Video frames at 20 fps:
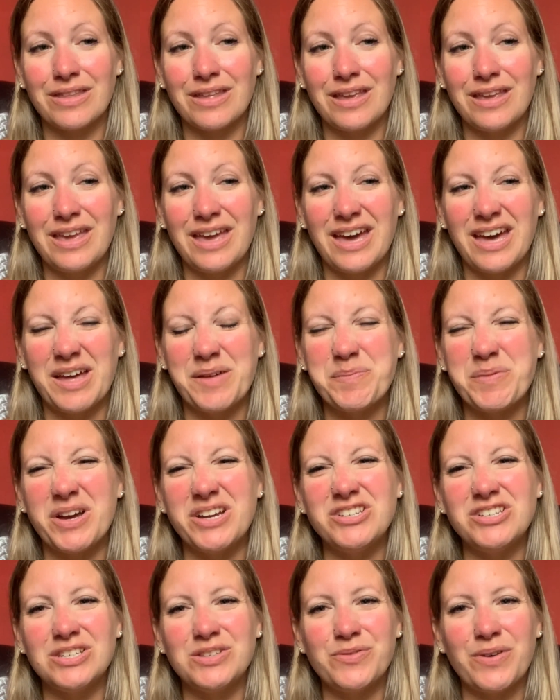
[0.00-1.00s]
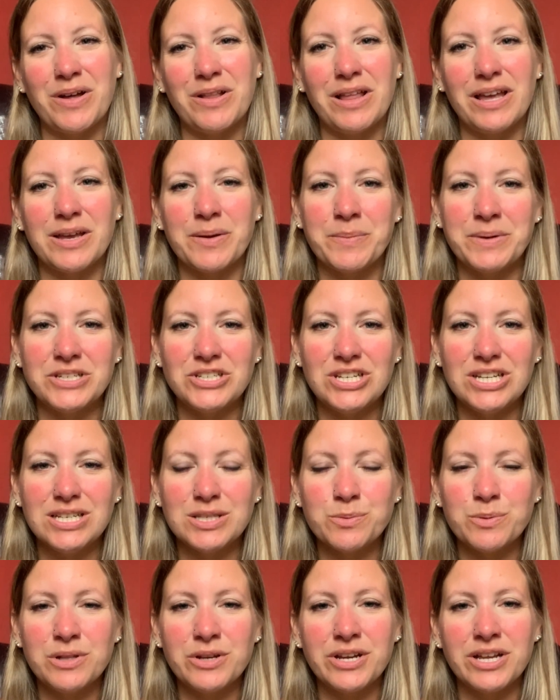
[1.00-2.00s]
Yeah, but I just felt like my
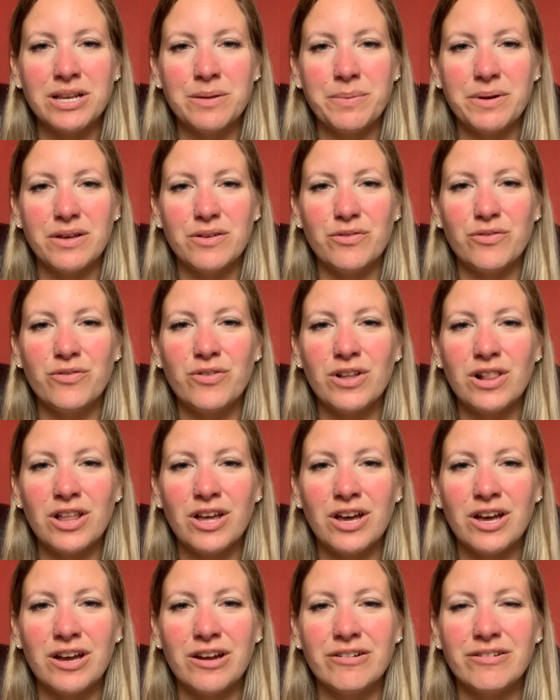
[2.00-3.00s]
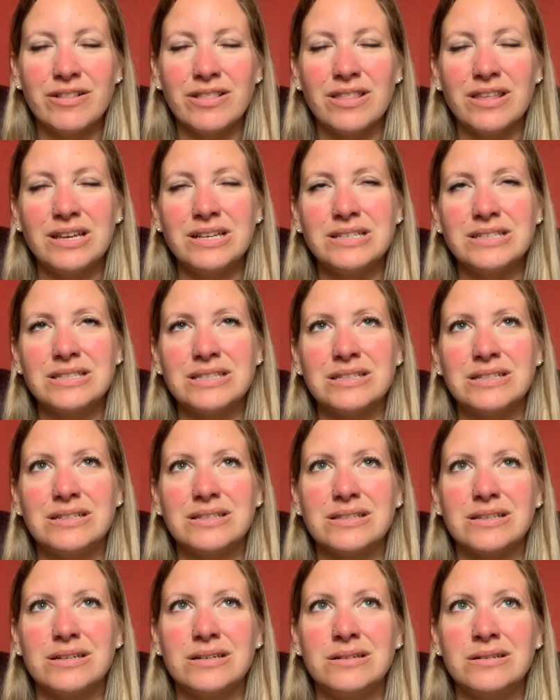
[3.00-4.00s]
cheeks were looking a bit fuller and things, and I
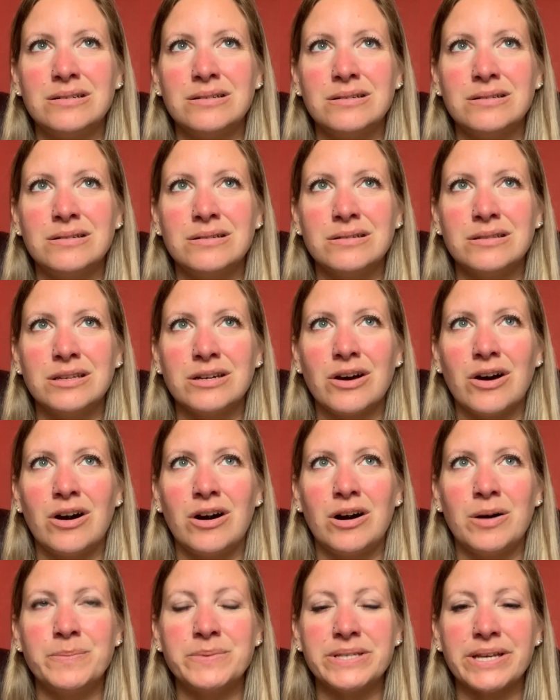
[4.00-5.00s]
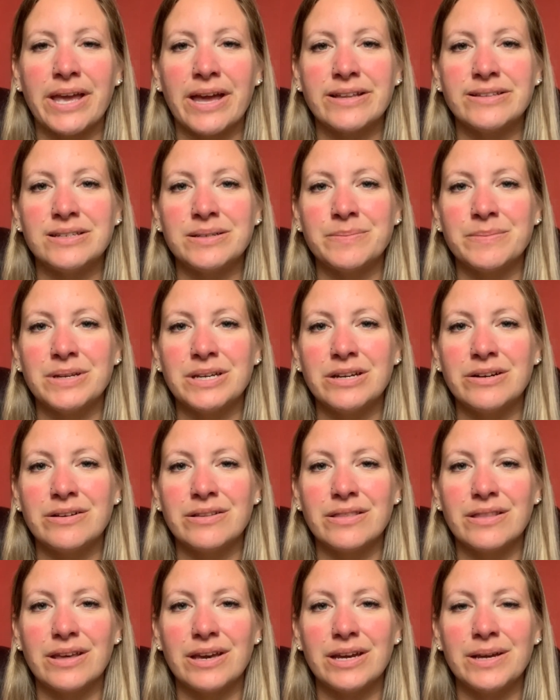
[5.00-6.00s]
was like, oh, the carbs are getting me,
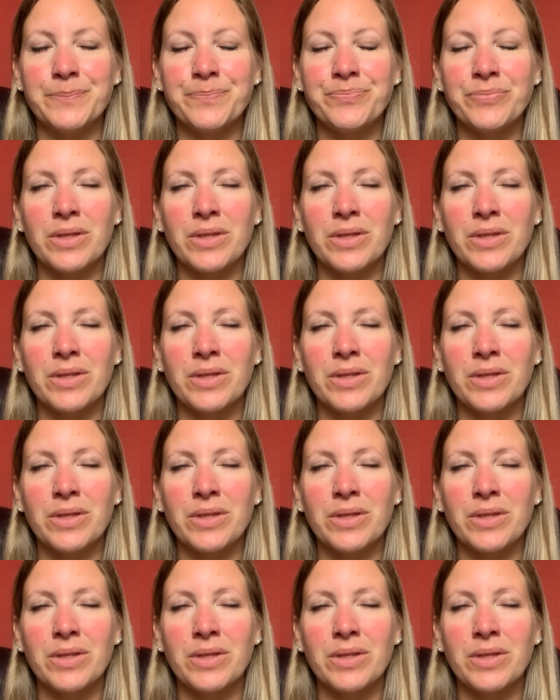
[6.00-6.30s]
aren't they?